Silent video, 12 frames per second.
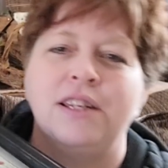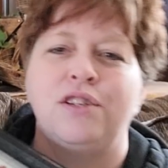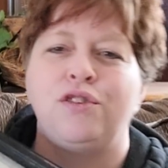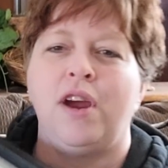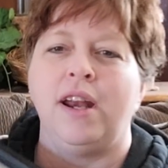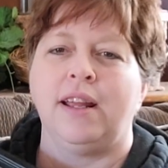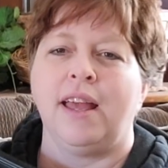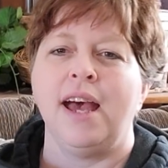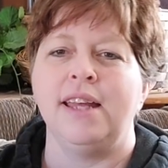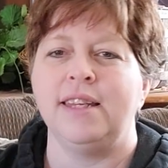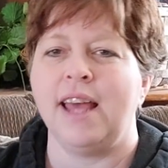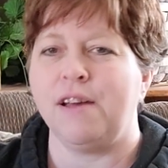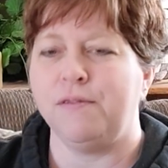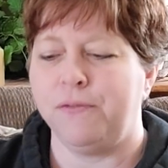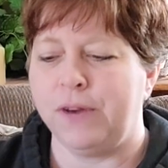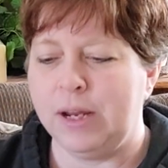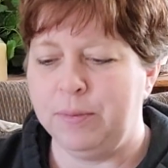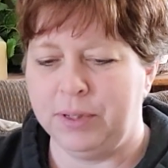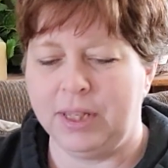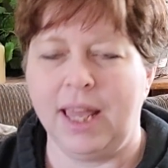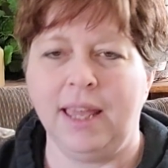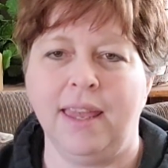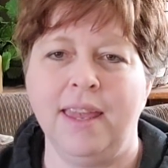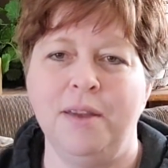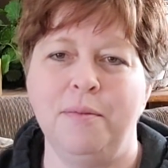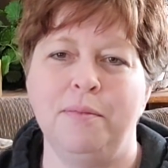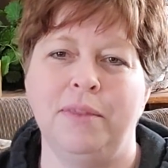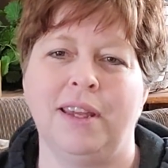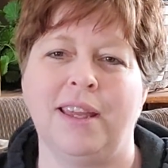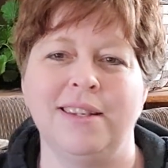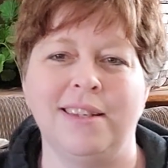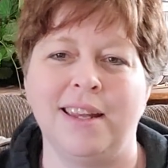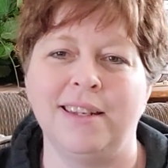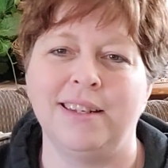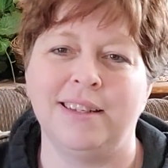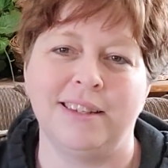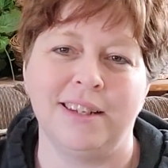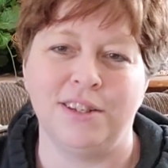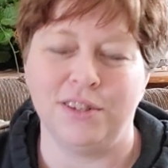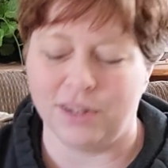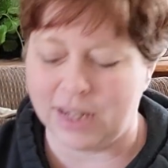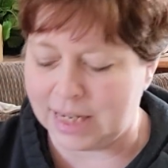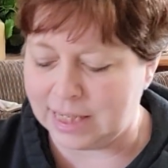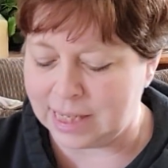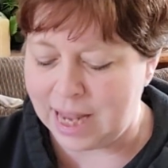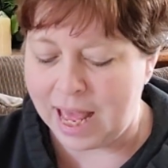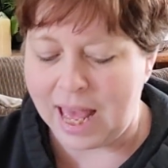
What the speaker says: to try to cut down frames like Kim, the Contented Stitcher, does.